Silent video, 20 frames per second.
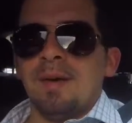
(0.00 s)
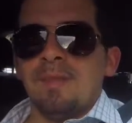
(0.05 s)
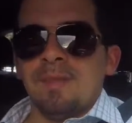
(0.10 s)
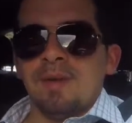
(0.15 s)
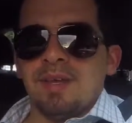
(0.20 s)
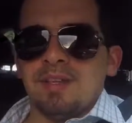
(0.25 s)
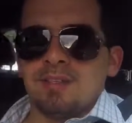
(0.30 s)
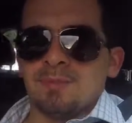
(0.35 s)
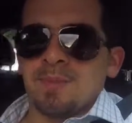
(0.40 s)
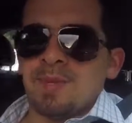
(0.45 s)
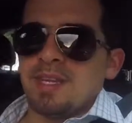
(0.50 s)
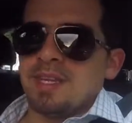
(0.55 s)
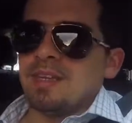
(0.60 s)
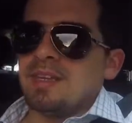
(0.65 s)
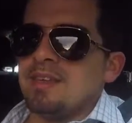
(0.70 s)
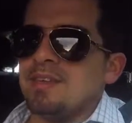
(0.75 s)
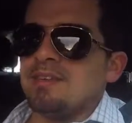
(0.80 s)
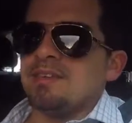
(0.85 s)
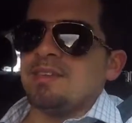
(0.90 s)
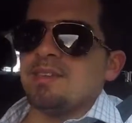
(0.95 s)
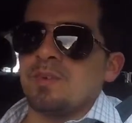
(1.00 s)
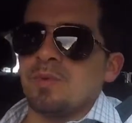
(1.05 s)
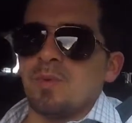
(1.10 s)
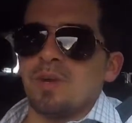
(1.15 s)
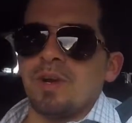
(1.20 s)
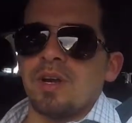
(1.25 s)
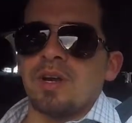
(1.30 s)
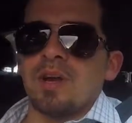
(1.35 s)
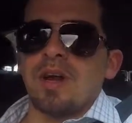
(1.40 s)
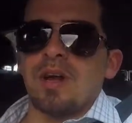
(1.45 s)
It's been easy to
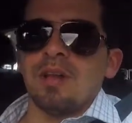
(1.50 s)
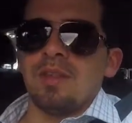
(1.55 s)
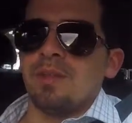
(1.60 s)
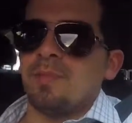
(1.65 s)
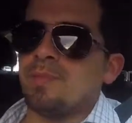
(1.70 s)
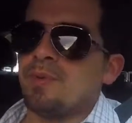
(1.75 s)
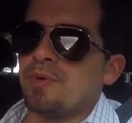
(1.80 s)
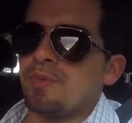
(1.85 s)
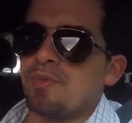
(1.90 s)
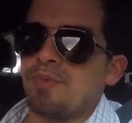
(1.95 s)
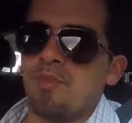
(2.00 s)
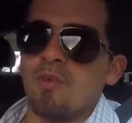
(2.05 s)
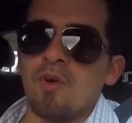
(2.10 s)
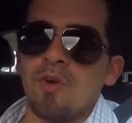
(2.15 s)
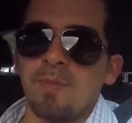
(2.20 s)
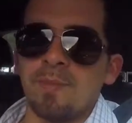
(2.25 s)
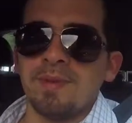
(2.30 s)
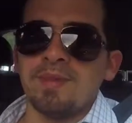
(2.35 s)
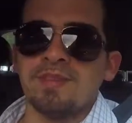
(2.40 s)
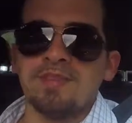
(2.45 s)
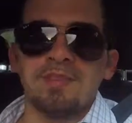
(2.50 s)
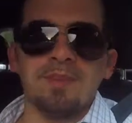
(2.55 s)
work on, and the performance,